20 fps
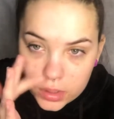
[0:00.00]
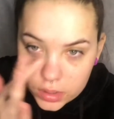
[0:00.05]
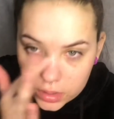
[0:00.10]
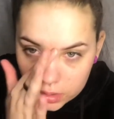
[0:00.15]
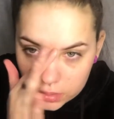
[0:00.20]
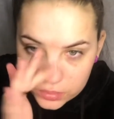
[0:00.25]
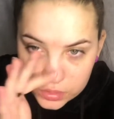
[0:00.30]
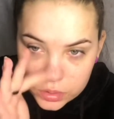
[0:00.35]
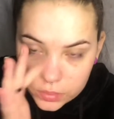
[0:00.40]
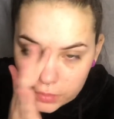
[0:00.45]

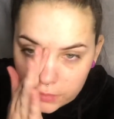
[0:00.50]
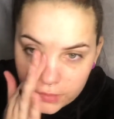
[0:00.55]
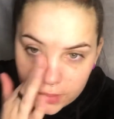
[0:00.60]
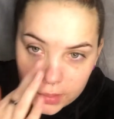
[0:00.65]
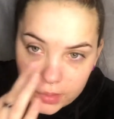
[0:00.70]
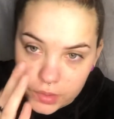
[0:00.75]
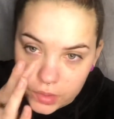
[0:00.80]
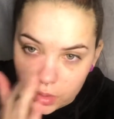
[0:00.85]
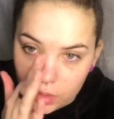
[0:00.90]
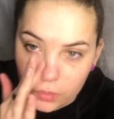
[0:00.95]
To be fair
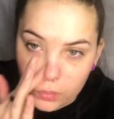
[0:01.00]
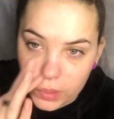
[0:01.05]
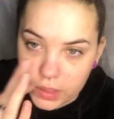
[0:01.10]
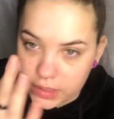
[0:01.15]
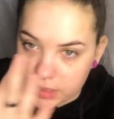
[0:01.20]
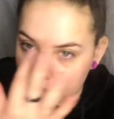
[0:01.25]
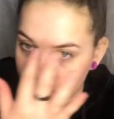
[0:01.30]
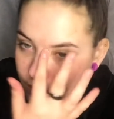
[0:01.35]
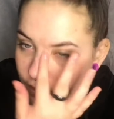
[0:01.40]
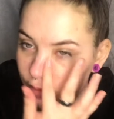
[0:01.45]
though, I did
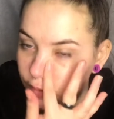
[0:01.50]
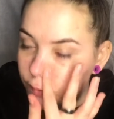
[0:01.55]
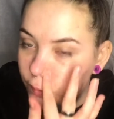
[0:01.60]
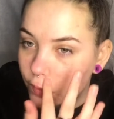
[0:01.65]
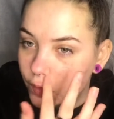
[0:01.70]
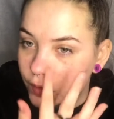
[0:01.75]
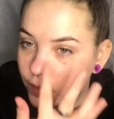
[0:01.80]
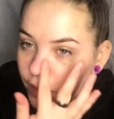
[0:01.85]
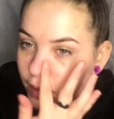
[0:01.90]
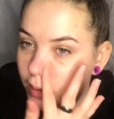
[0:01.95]

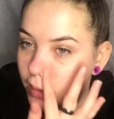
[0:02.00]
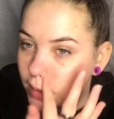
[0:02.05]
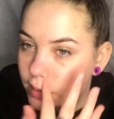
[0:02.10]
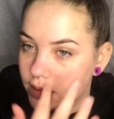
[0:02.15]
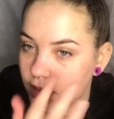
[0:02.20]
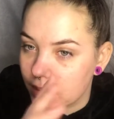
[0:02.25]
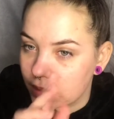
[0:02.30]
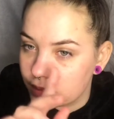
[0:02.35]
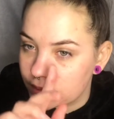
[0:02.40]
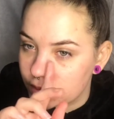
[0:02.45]
exfoliate last
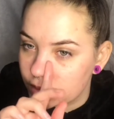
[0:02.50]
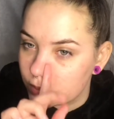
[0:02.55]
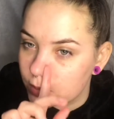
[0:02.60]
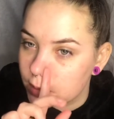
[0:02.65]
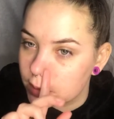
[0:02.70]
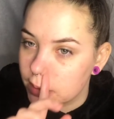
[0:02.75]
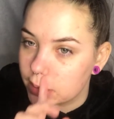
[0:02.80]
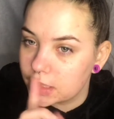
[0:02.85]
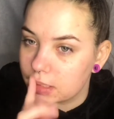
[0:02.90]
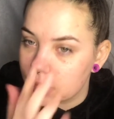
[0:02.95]
night, so my
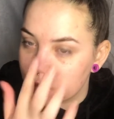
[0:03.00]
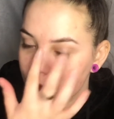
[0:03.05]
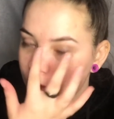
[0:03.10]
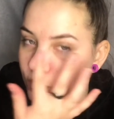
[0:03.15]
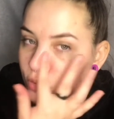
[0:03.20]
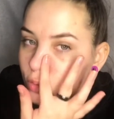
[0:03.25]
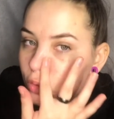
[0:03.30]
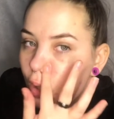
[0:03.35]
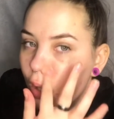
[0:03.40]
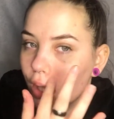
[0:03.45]
skin's
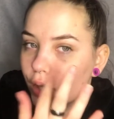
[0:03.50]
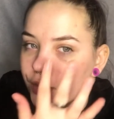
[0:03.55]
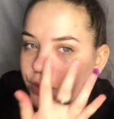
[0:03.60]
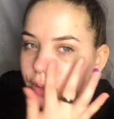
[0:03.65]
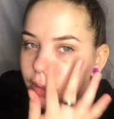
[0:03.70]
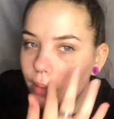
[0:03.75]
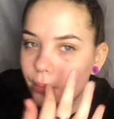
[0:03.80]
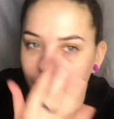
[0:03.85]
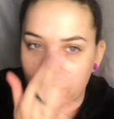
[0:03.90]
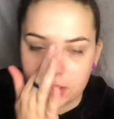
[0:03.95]
not actually that
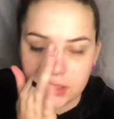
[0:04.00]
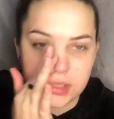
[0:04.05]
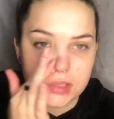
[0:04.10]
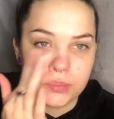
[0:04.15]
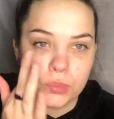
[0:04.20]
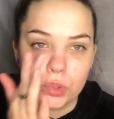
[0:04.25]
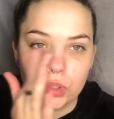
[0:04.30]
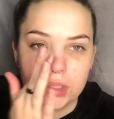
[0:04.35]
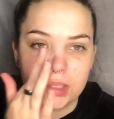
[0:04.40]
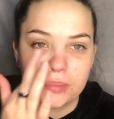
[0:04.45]
bad this
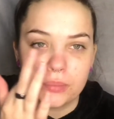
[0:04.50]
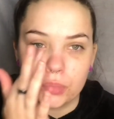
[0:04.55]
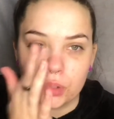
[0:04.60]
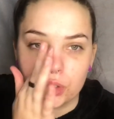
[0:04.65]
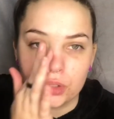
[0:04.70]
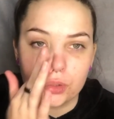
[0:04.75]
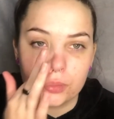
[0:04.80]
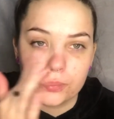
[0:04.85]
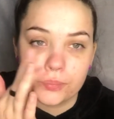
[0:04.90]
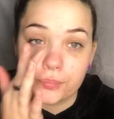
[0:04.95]
morning, but
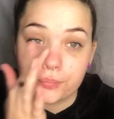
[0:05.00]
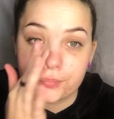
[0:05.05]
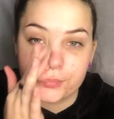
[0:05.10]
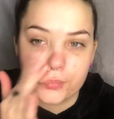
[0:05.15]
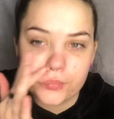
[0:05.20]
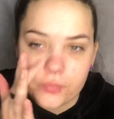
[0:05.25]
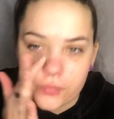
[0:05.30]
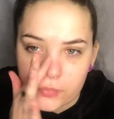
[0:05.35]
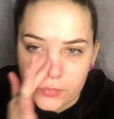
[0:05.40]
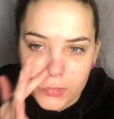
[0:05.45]

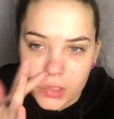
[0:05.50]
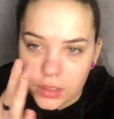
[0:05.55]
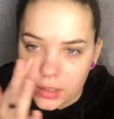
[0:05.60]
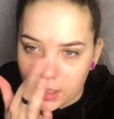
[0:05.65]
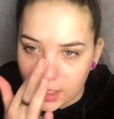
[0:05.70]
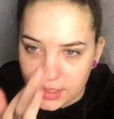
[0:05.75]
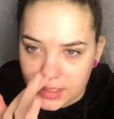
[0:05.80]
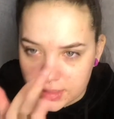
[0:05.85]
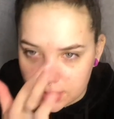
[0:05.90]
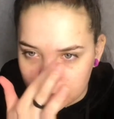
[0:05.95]
yeah, I
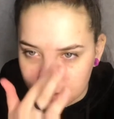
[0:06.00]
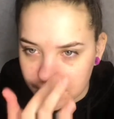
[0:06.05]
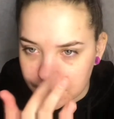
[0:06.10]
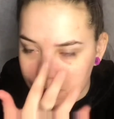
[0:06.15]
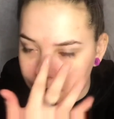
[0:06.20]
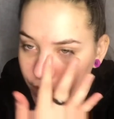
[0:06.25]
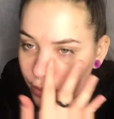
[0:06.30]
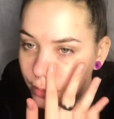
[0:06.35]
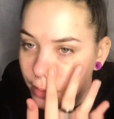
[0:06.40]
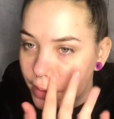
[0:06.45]
still like to do
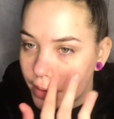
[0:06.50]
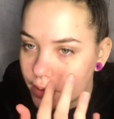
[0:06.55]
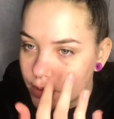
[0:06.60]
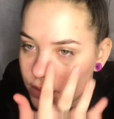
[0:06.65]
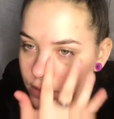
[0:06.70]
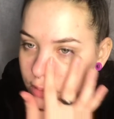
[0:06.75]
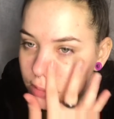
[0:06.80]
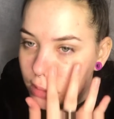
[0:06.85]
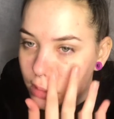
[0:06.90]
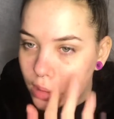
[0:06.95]
this.
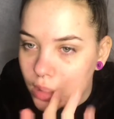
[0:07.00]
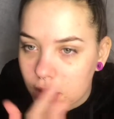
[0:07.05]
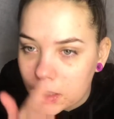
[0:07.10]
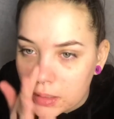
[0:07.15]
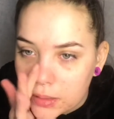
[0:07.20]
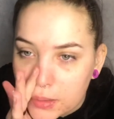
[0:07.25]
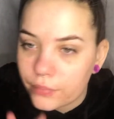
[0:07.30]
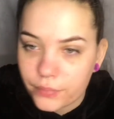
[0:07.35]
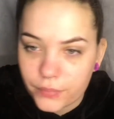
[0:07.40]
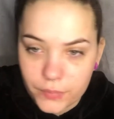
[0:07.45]

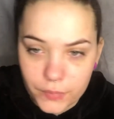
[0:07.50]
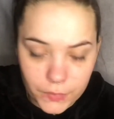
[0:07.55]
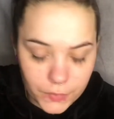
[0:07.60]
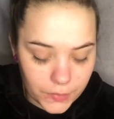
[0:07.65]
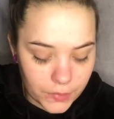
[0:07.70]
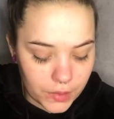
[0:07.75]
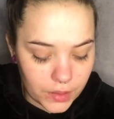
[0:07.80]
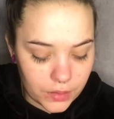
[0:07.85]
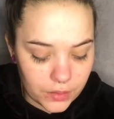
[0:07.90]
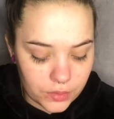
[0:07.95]
And then
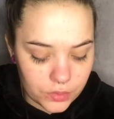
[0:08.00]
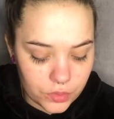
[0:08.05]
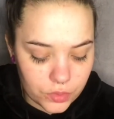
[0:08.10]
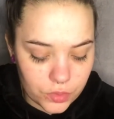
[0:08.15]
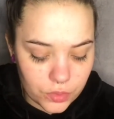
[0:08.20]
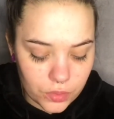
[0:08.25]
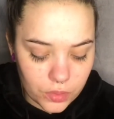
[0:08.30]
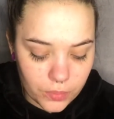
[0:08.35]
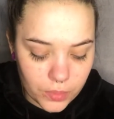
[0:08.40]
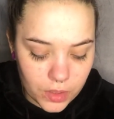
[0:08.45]
I'll just do a
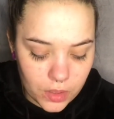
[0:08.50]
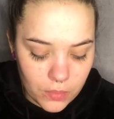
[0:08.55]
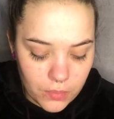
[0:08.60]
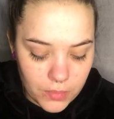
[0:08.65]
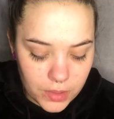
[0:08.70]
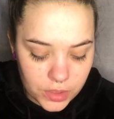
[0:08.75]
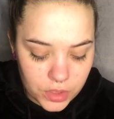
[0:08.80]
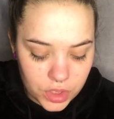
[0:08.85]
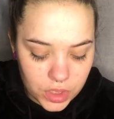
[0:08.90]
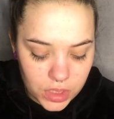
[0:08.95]
bit on my
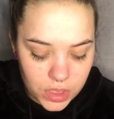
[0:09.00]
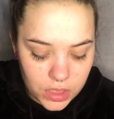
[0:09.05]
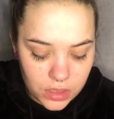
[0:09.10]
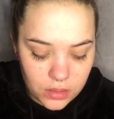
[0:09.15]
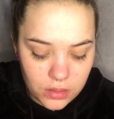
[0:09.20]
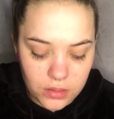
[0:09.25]
chin.